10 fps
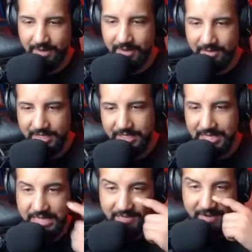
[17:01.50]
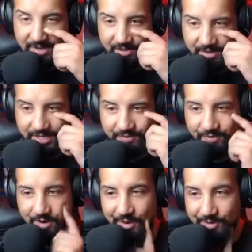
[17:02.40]
This last vendor is for
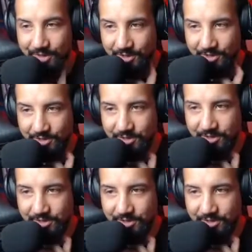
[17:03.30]
all the good